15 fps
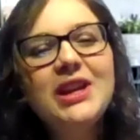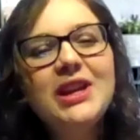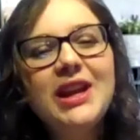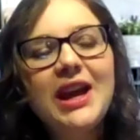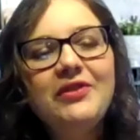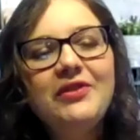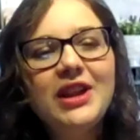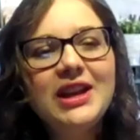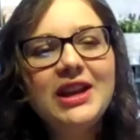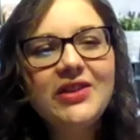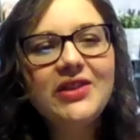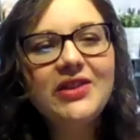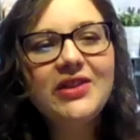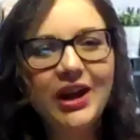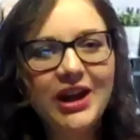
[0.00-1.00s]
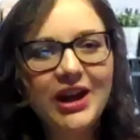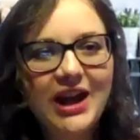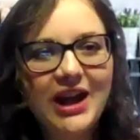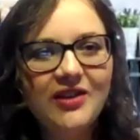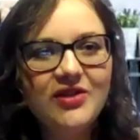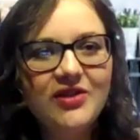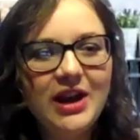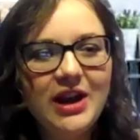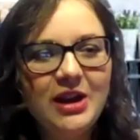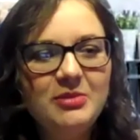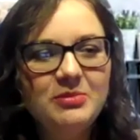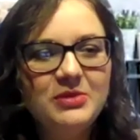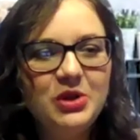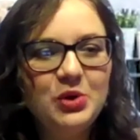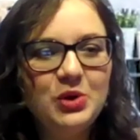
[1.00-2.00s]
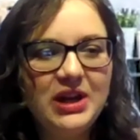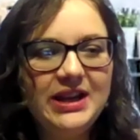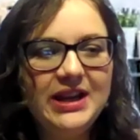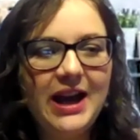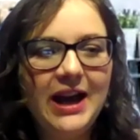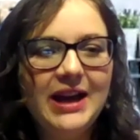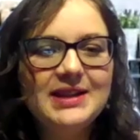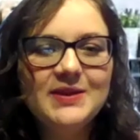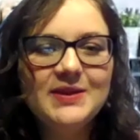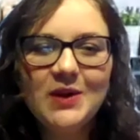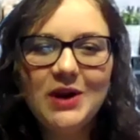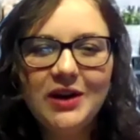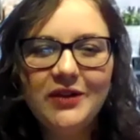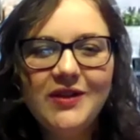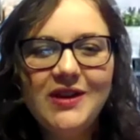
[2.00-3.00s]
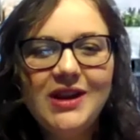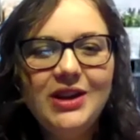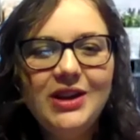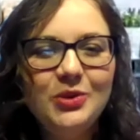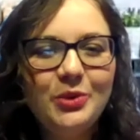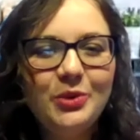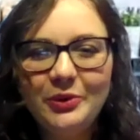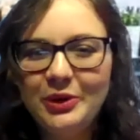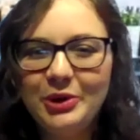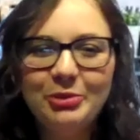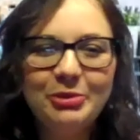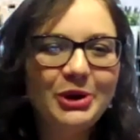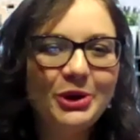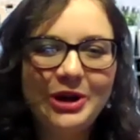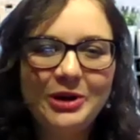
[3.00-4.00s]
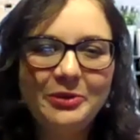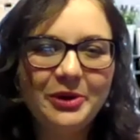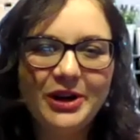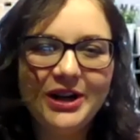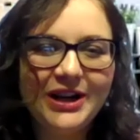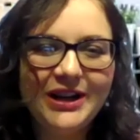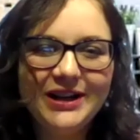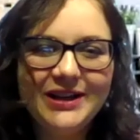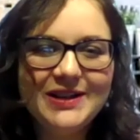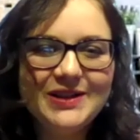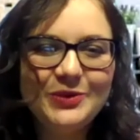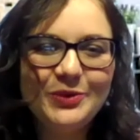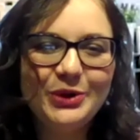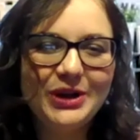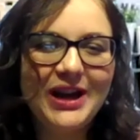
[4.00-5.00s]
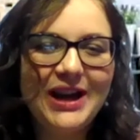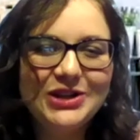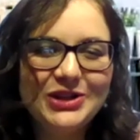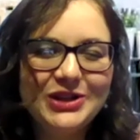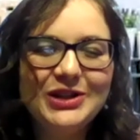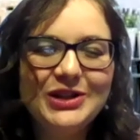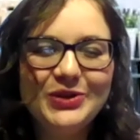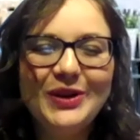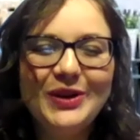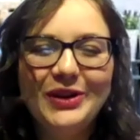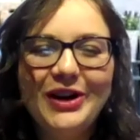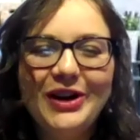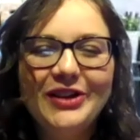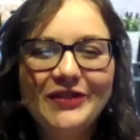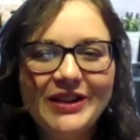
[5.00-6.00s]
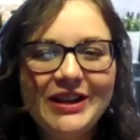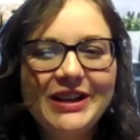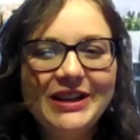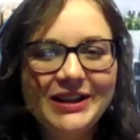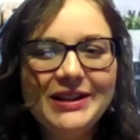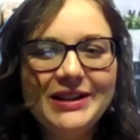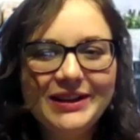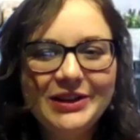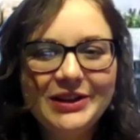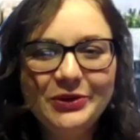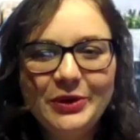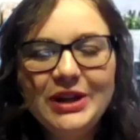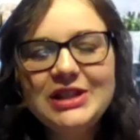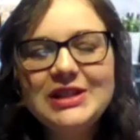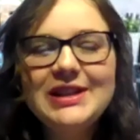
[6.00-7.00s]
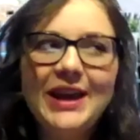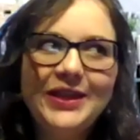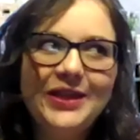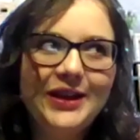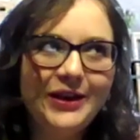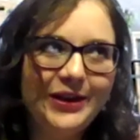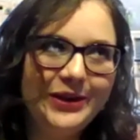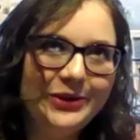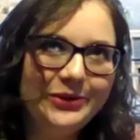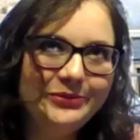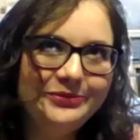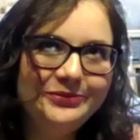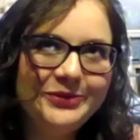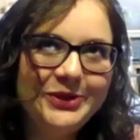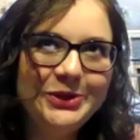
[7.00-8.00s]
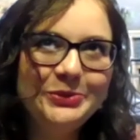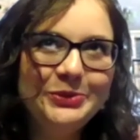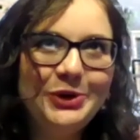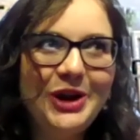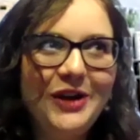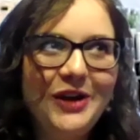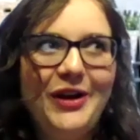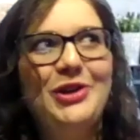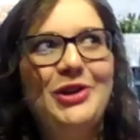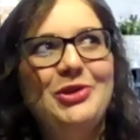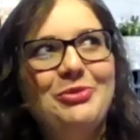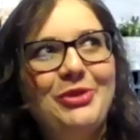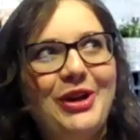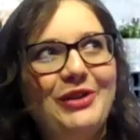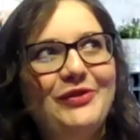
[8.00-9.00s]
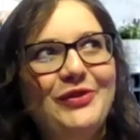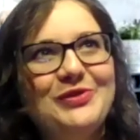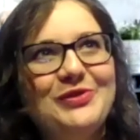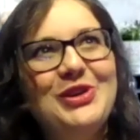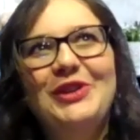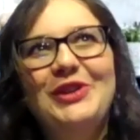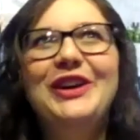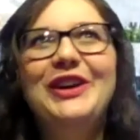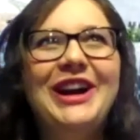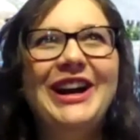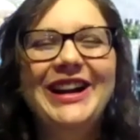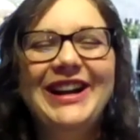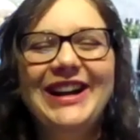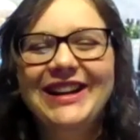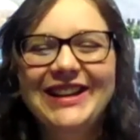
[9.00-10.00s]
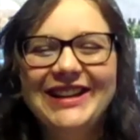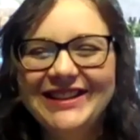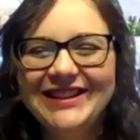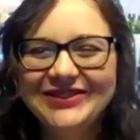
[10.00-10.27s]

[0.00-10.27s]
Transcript: Well, then I feel like if you're going to have unique kinds of coffee, you wouldn't want to put creamer in it because you want to actually enjoy the coffee. We just get the Great Value brand from Walmart.